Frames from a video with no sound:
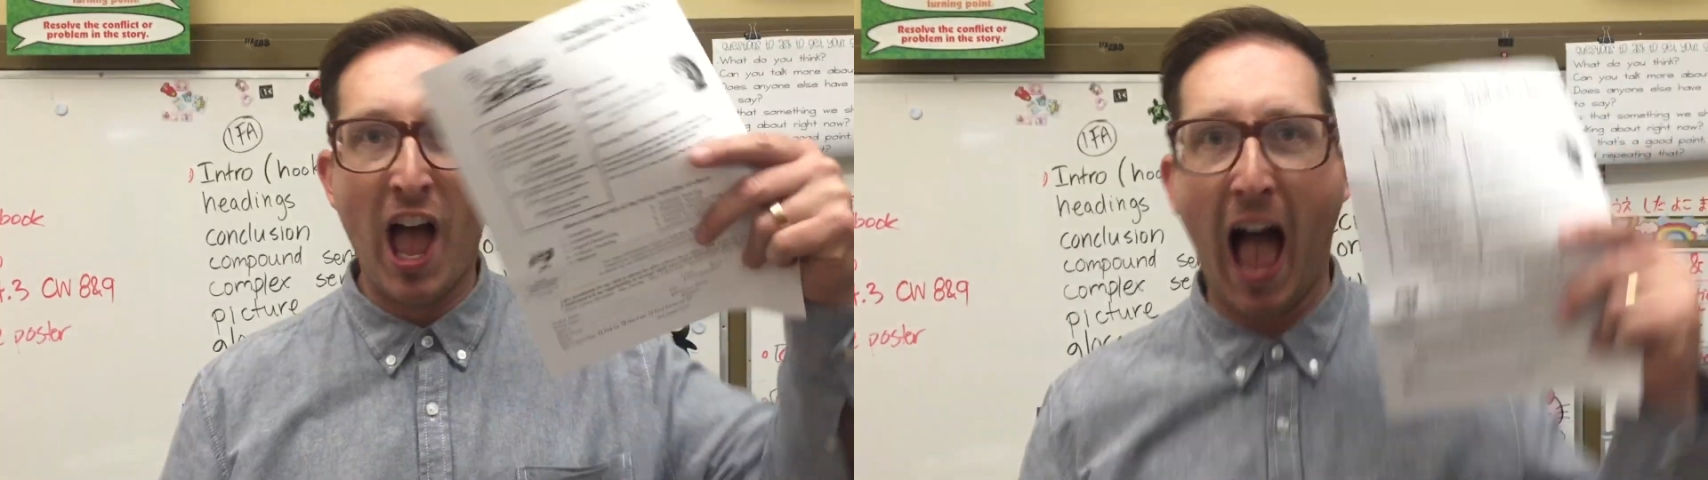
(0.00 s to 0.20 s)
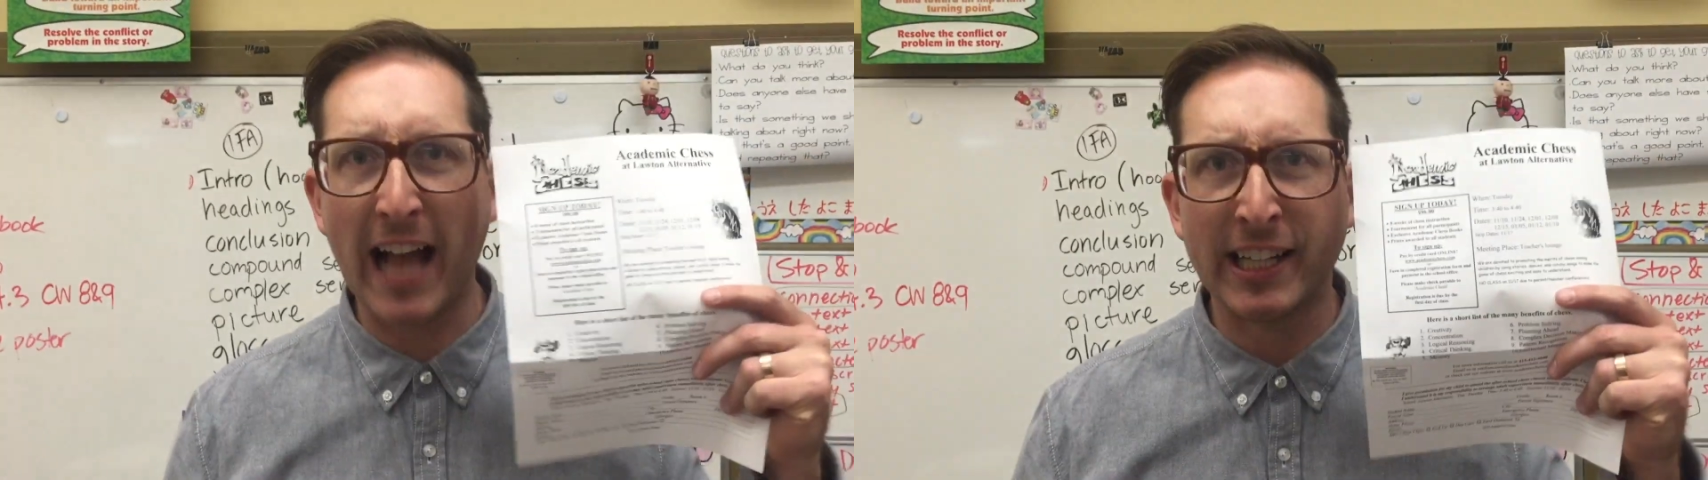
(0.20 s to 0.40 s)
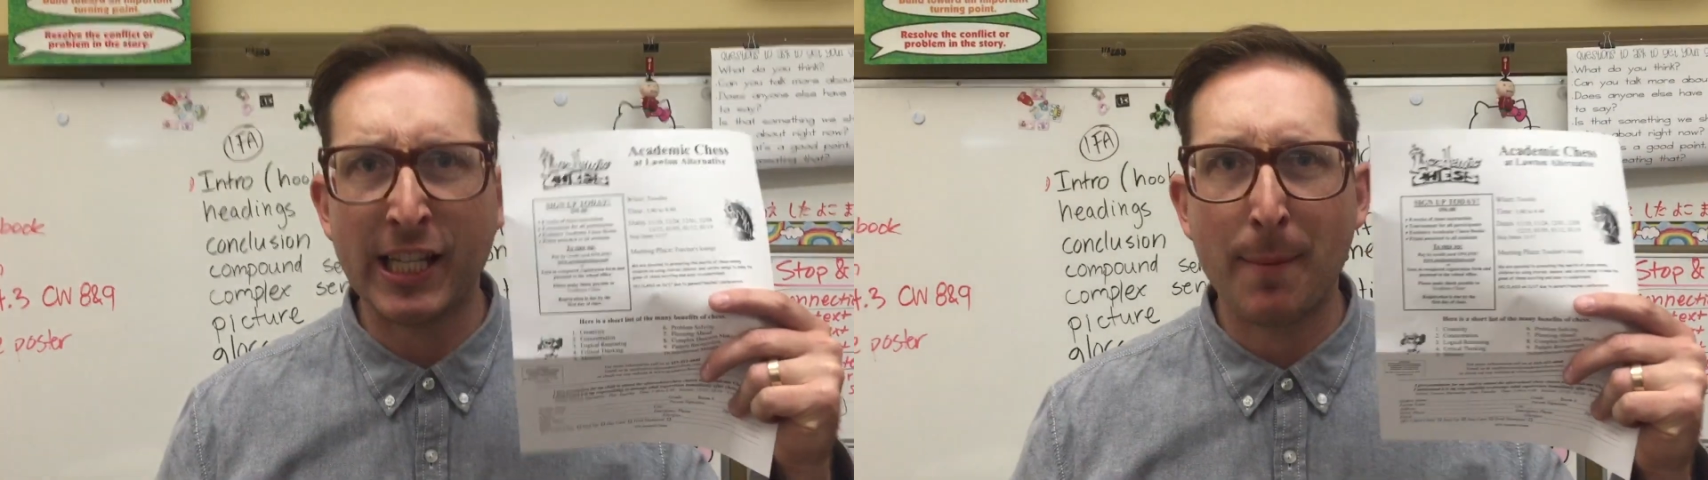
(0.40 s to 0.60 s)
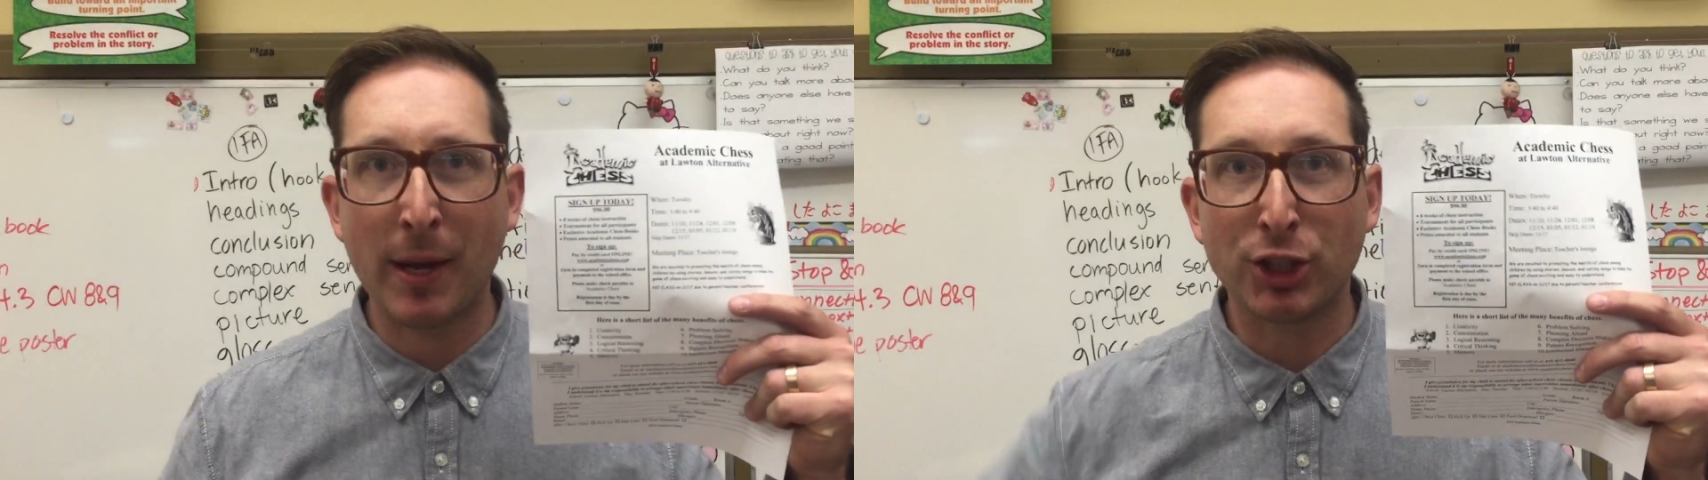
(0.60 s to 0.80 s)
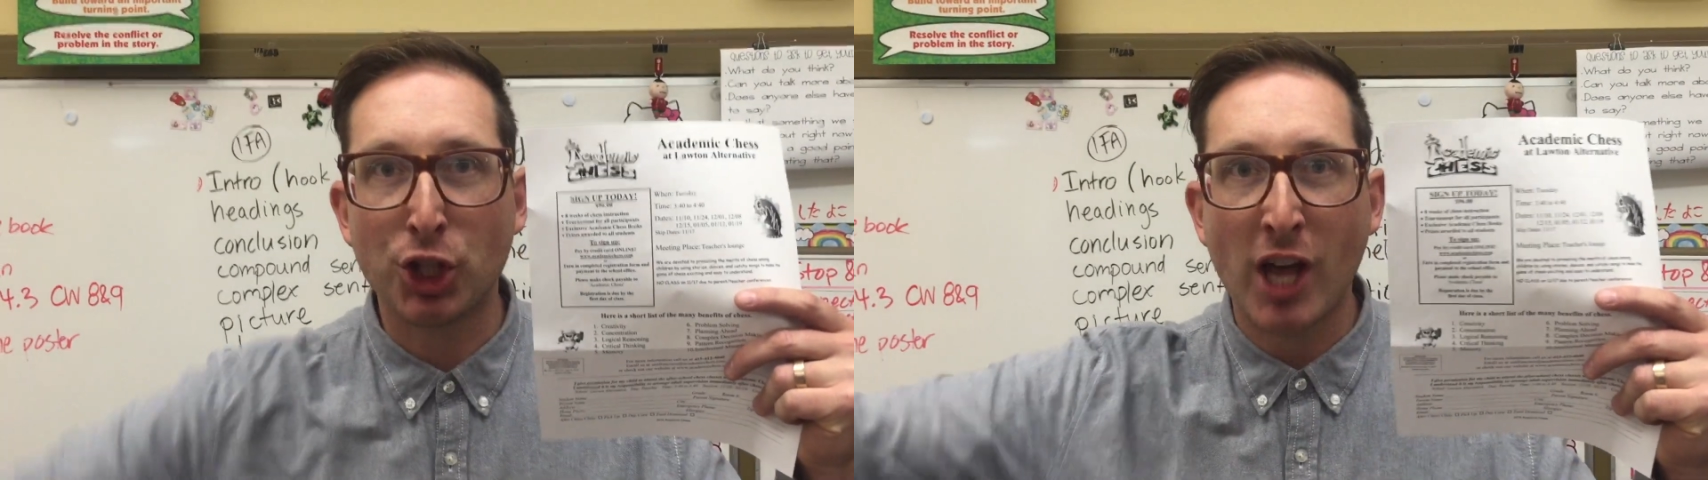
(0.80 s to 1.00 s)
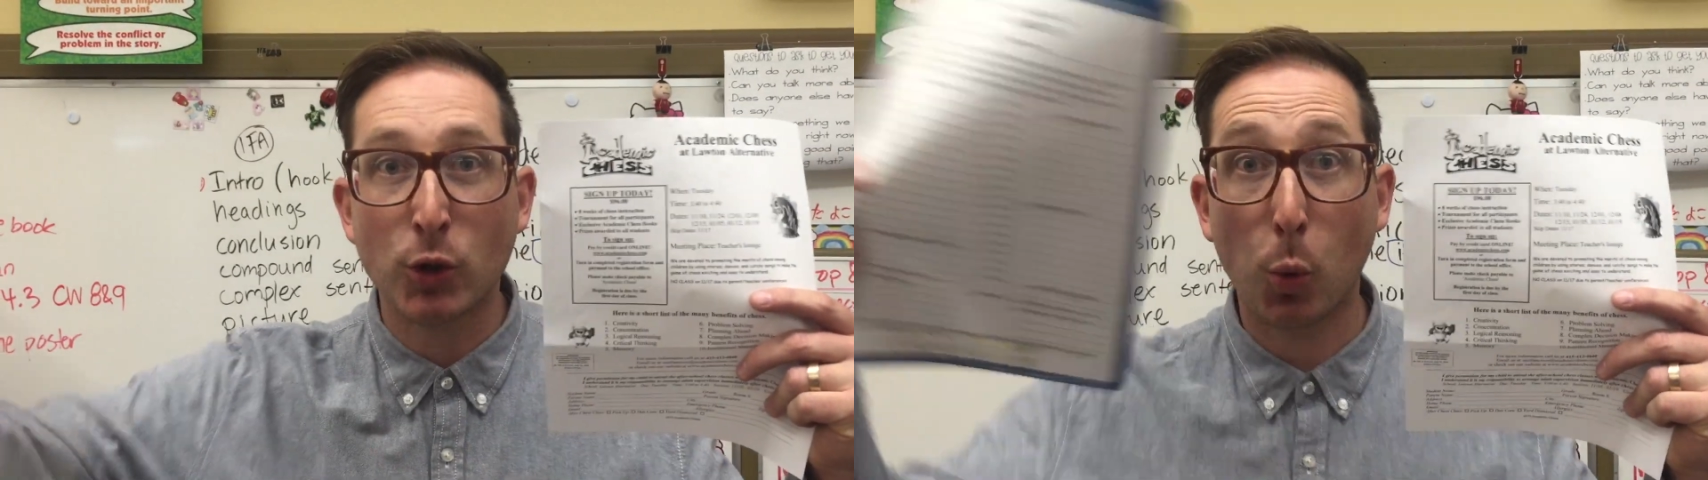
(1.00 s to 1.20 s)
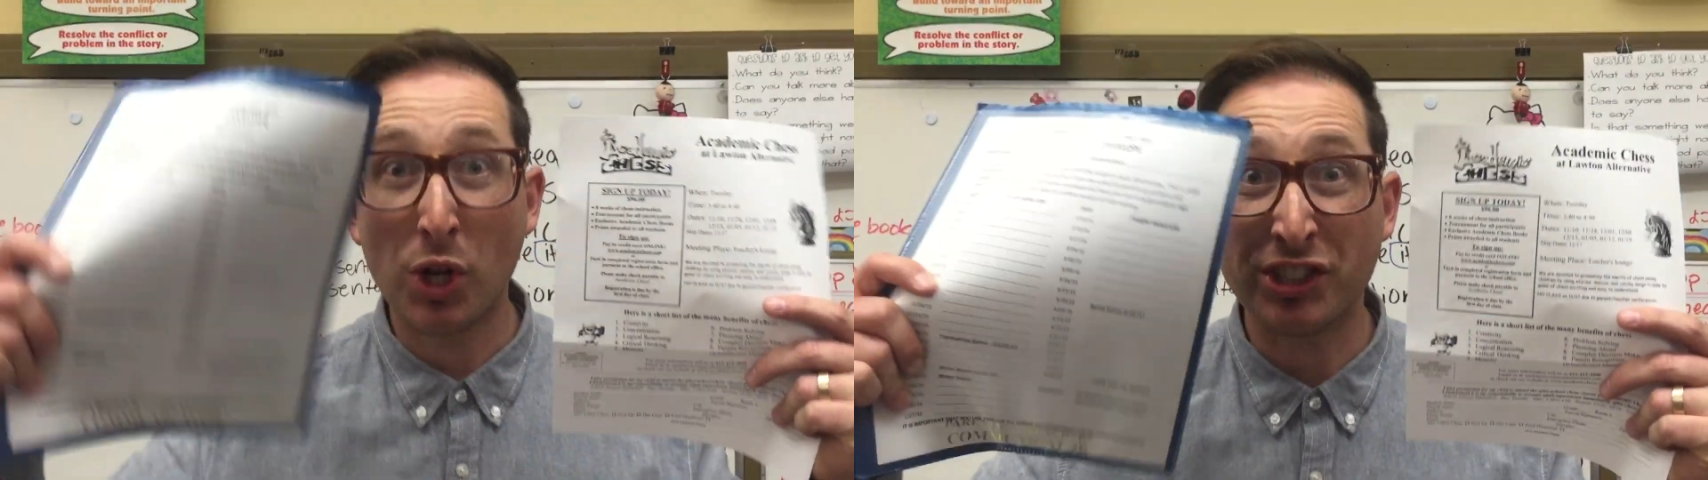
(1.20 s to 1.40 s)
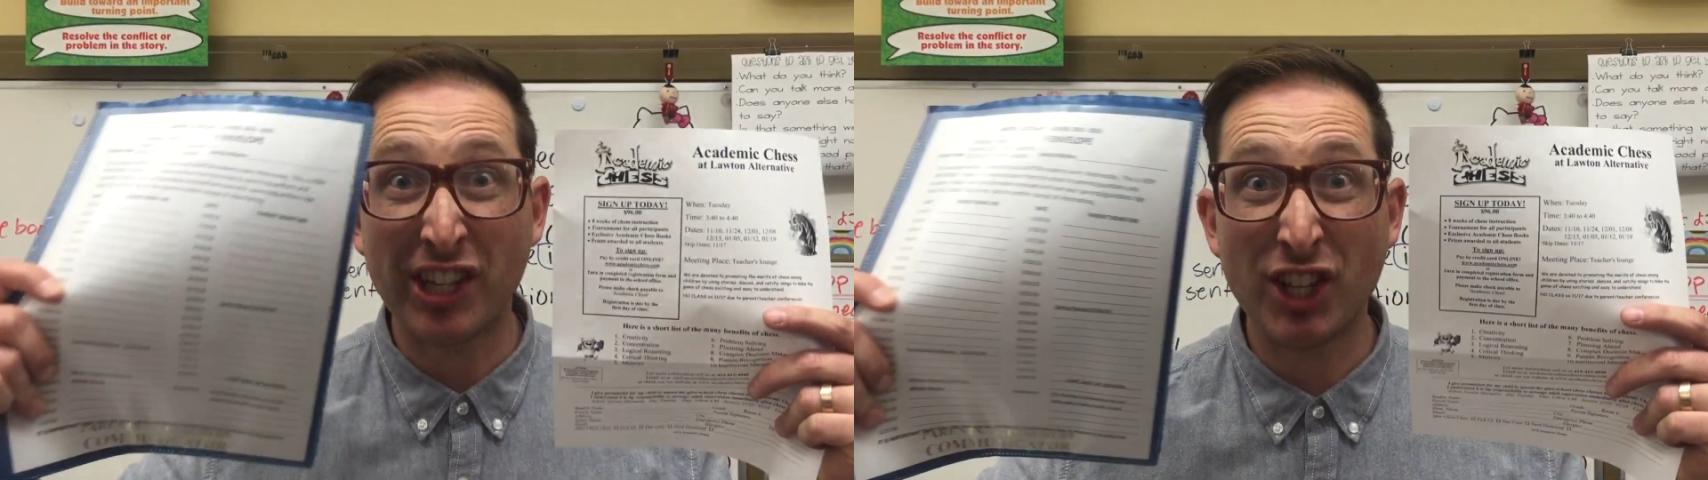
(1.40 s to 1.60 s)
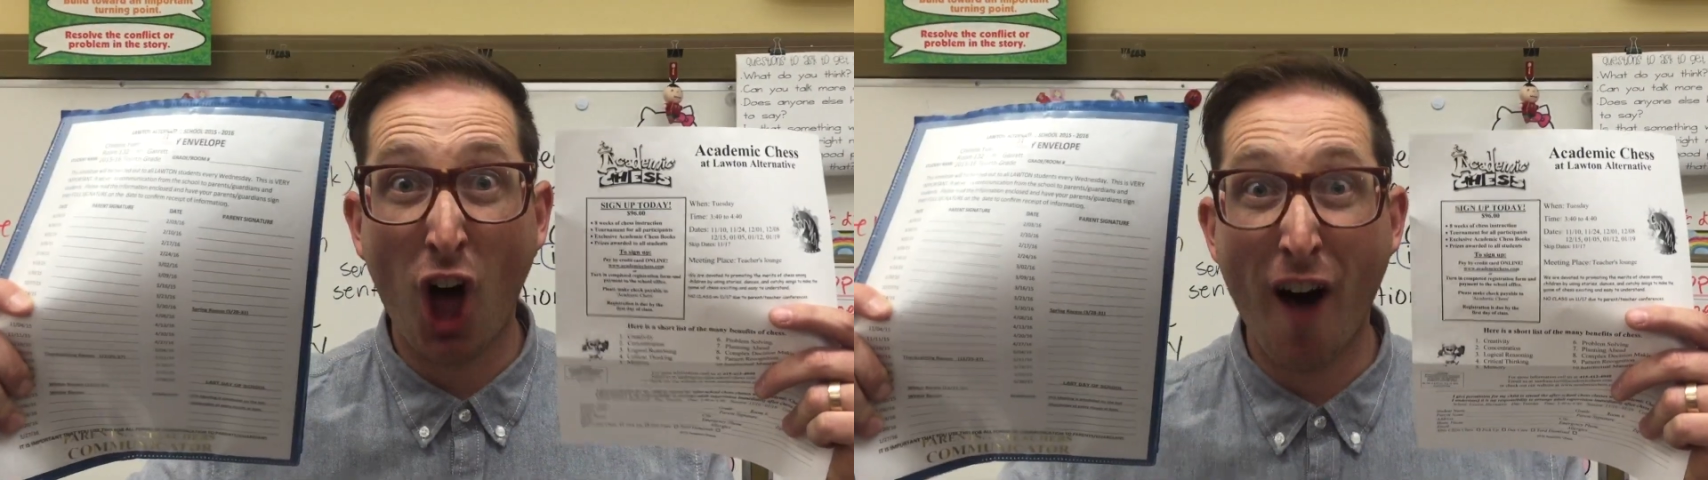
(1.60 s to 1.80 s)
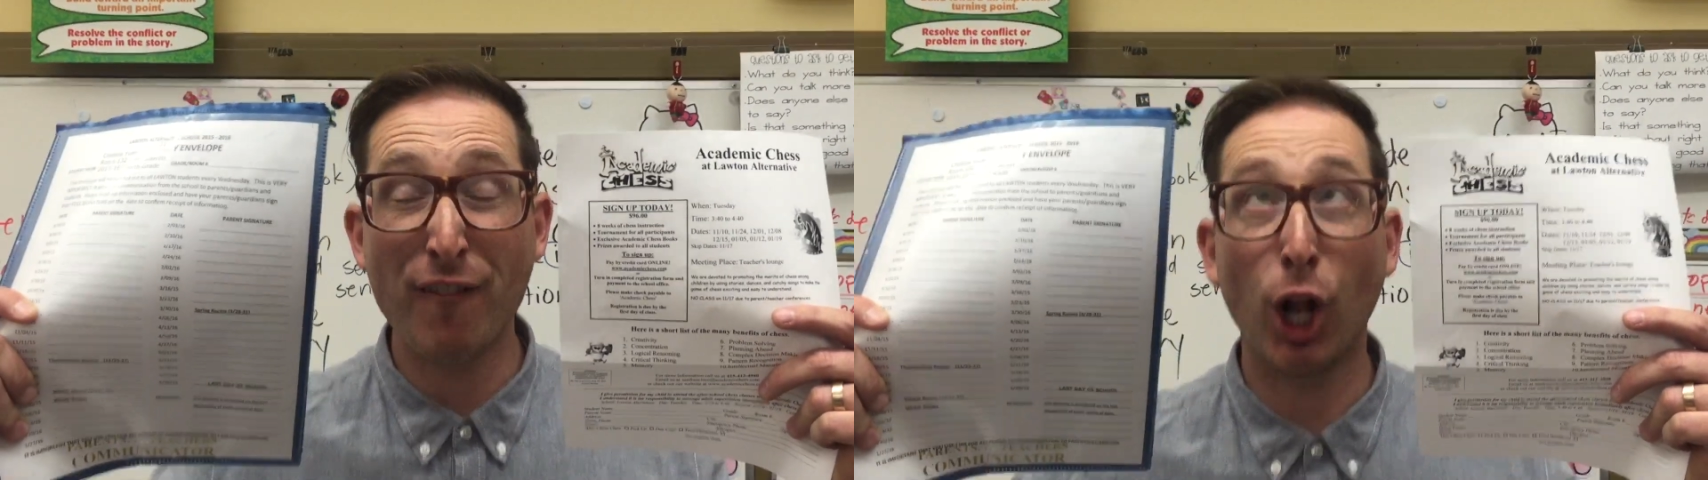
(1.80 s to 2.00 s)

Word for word: Academic chess Wednesdays on